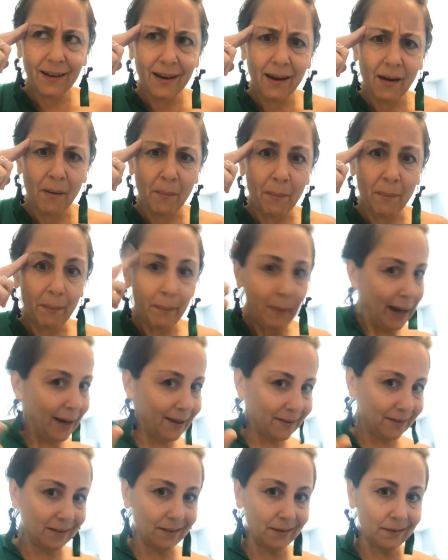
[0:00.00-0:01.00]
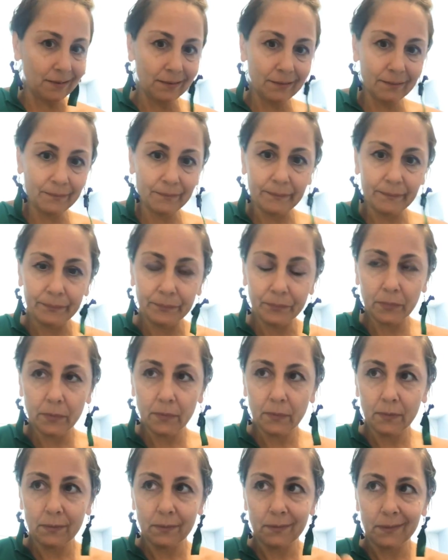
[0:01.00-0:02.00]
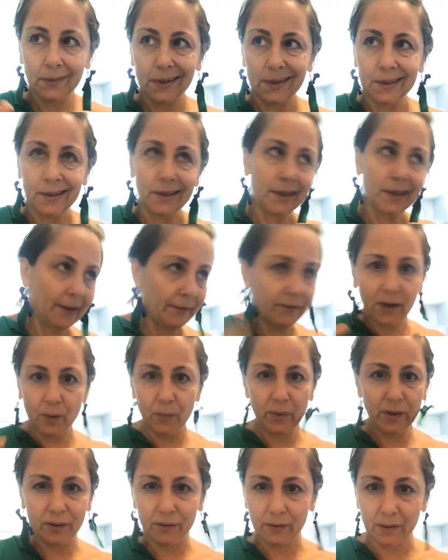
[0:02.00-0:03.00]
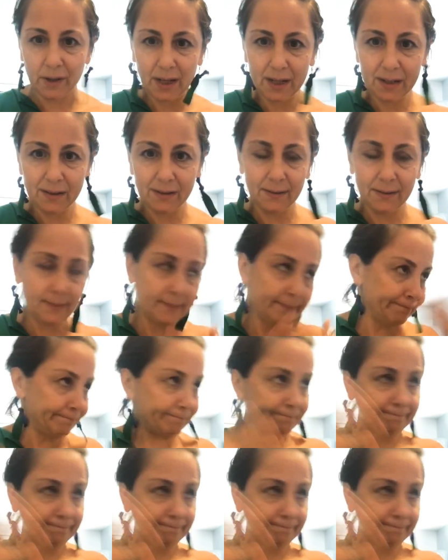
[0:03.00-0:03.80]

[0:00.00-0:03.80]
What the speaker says: imagine living with your kids,